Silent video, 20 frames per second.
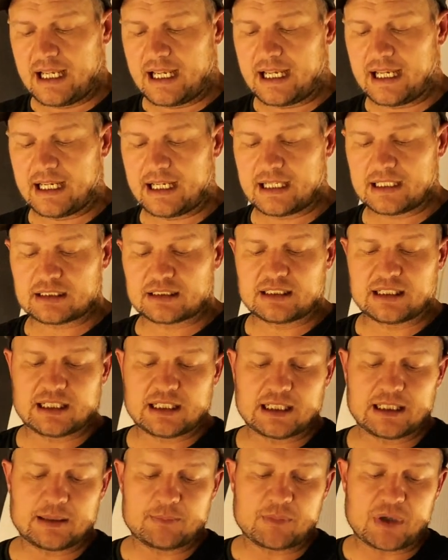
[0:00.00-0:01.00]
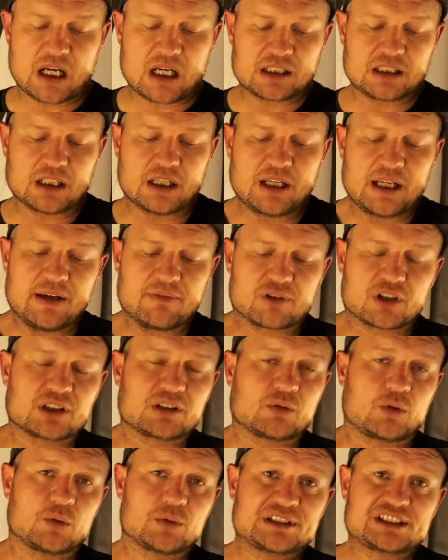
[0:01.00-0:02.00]
and I know everyone
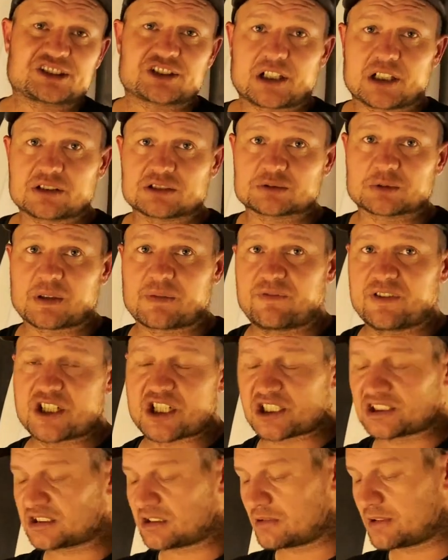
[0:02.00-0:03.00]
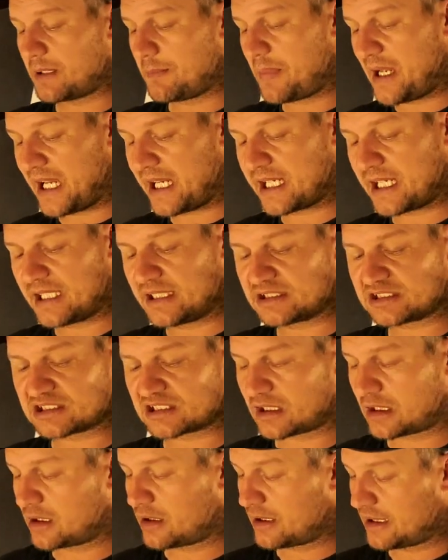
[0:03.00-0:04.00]
always struggles with fishes on their backhand,
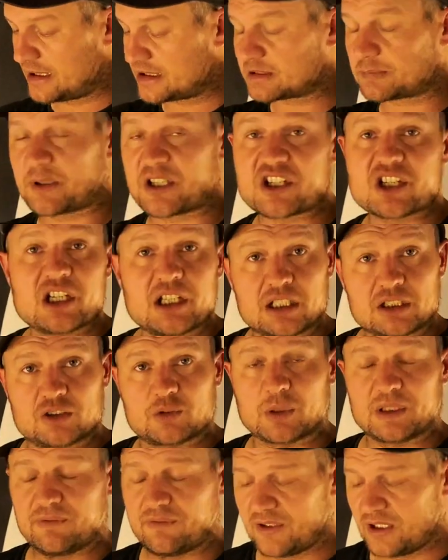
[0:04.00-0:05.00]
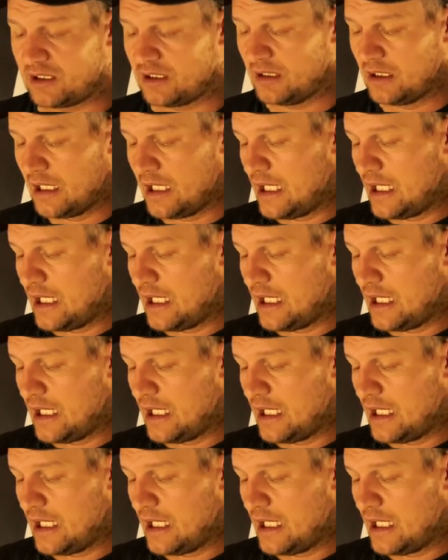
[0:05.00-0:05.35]
so, and especially in twin fin.